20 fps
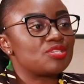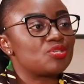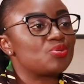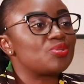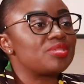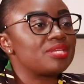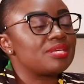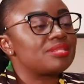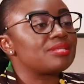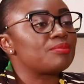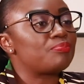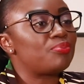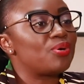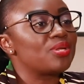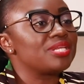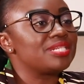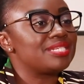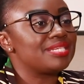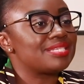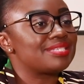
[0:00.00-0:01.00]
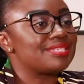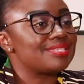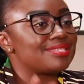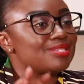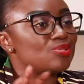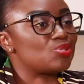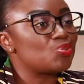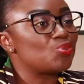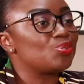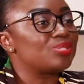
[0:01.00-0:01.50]
Do you think that politics is
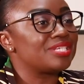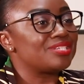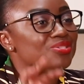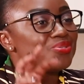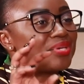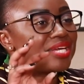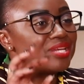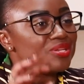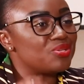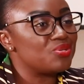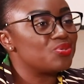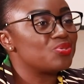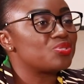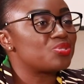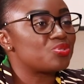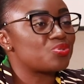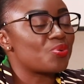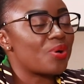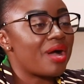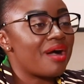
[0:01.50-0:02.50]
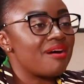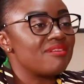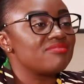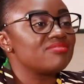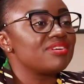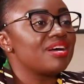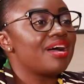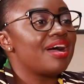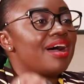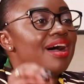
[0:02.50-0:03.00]
the tool that you can use to
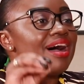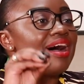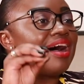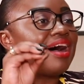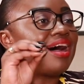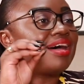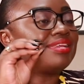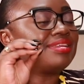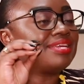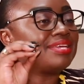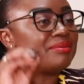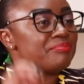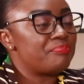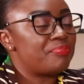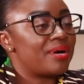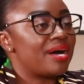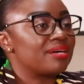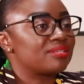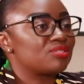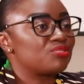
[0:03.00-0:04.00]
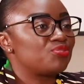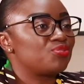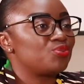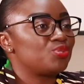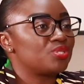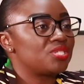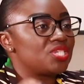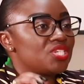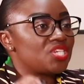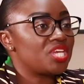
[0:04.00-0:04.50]
have an
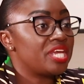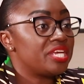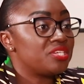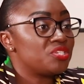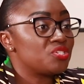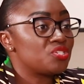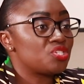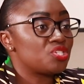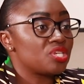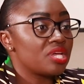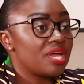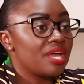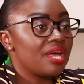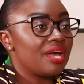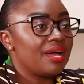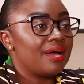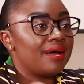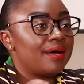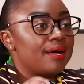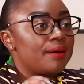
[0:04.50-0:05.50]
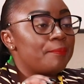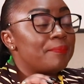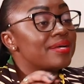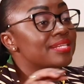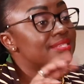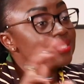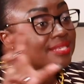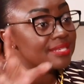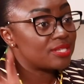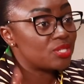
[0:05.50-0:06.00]
impactful change,
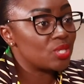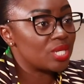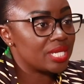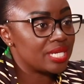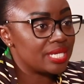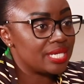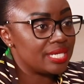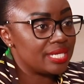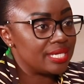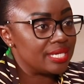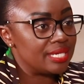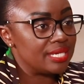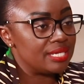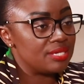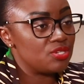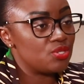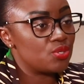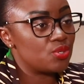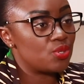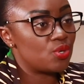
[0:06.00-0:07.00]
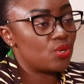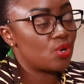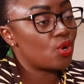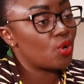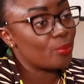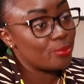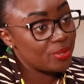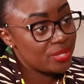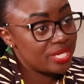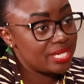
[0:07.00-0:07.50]
particularly in your
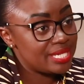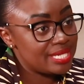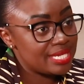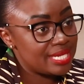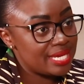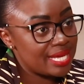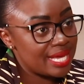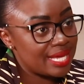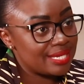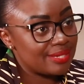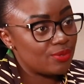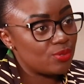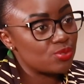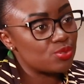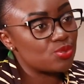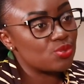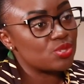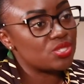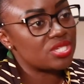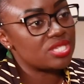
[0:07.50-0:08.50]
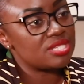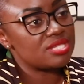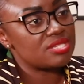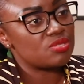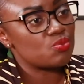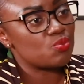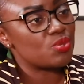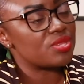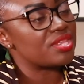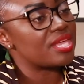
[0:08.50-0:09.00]
community and also
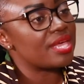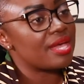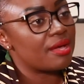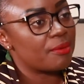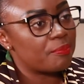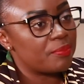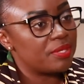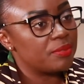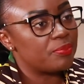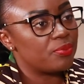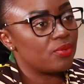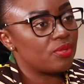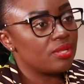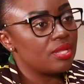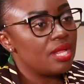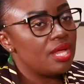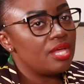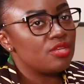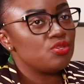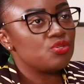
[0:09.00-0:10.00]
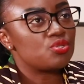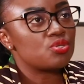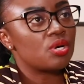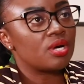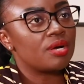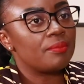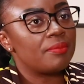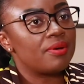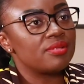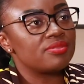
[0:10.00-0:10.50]
just with the young people? You
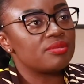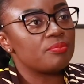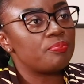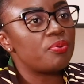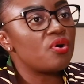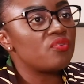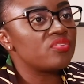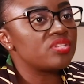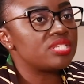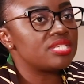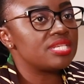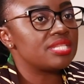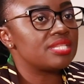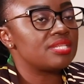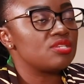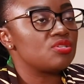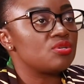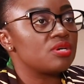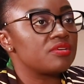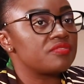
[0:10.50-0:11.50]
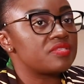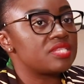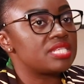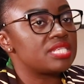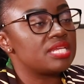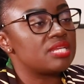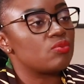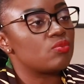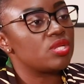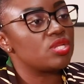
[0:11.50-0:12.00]
talk about the poverty that you have
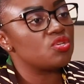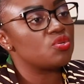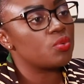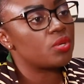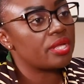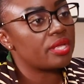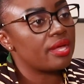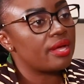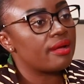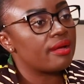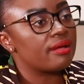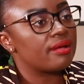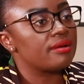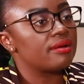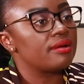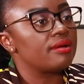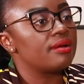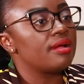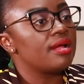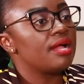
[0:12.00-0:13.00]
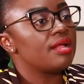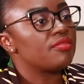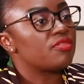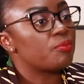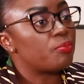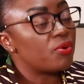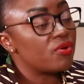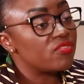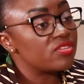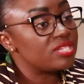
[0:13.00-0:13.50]
seen when you were younger, the
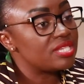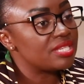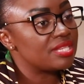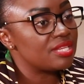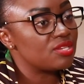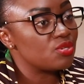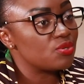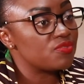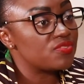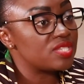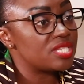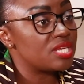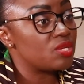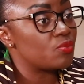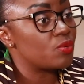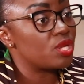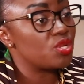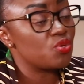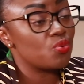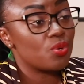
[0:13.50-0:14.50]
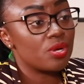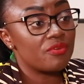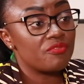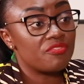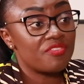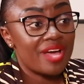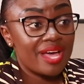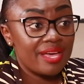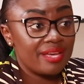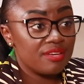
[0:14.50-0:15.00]
poverty that you have seen when you were
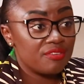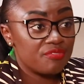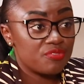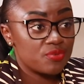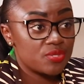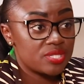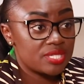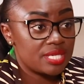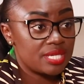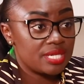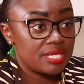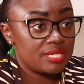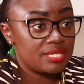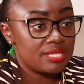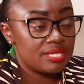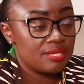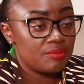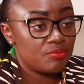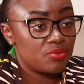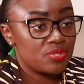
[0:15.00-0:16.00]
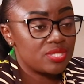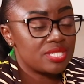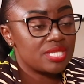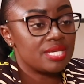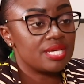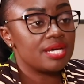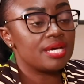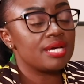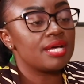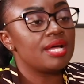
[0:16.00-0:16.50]
vying for Senate in
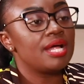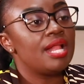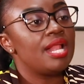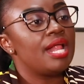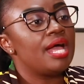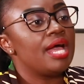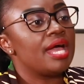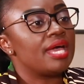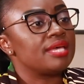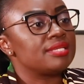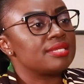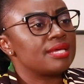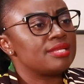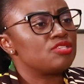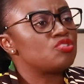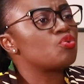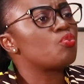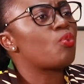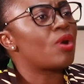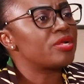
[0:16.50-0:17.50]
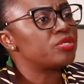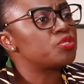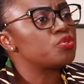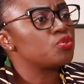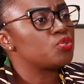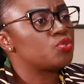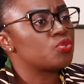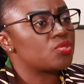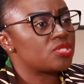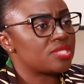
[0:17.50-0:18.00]
Busia, and you want to
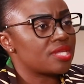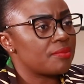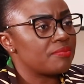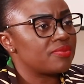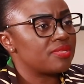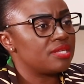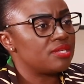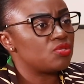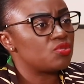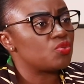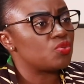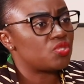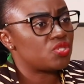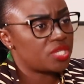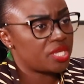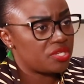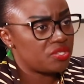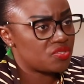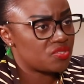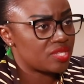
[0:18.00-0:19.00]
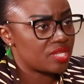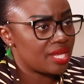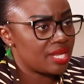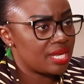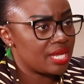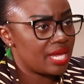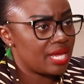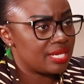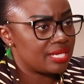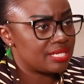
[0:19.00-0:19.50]
do something to change that.
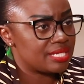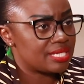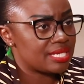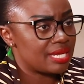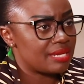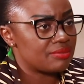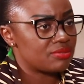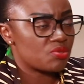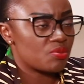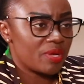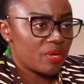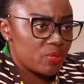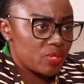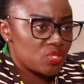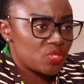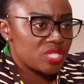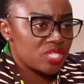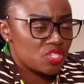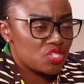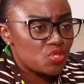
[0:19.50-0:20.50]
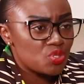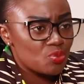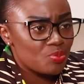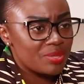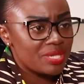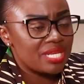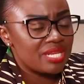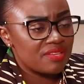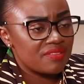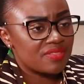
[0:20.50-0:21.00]
And so my question is, do you
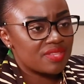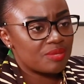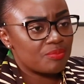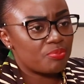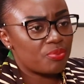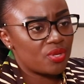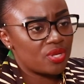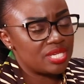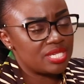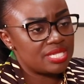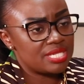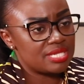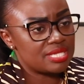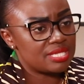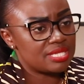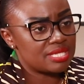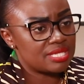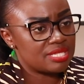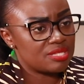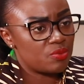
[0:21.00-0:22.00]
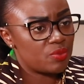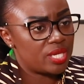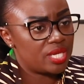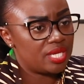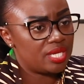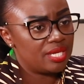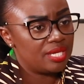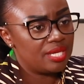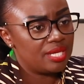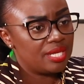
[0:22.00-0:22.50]
believe that politics is the
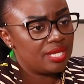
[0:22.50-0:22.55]
way?